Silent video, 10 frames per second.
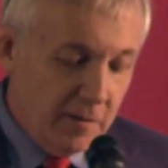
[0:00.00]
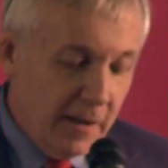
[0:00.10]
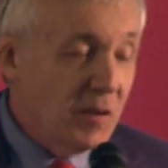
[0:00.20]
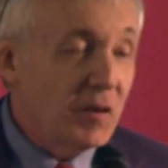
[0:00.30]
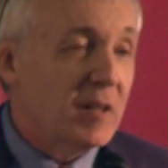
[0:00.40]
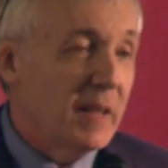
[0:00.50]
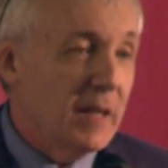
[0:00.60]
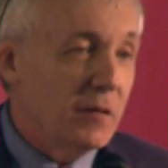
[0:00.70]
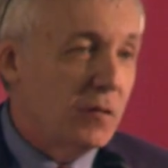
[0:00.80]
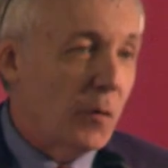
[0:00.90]
didn't
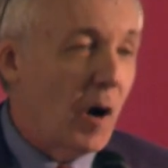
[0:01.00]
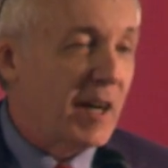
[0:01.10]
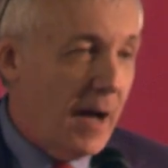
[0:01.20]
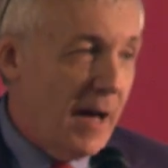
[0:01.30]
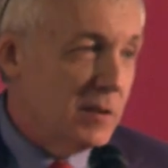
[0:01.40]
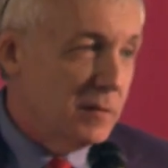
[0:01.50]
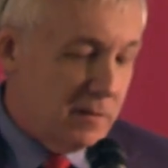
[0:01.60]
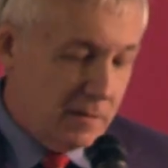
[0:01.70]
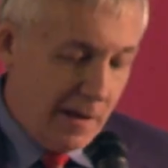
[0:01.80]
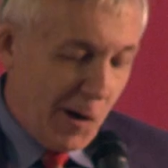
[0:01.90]
cling to our
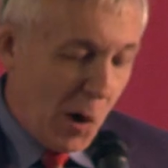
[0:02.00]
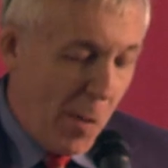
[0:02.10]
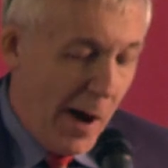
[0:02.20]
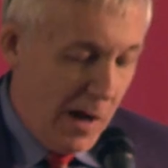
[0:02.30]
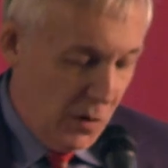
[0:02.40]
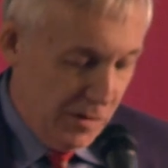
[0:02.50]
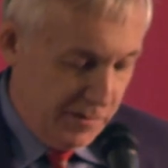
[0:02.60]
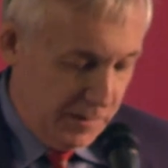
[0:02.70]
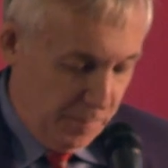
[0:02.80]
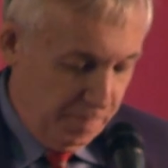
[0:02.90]
guns and our
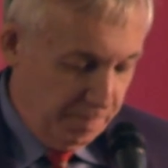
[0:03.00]
Bibles.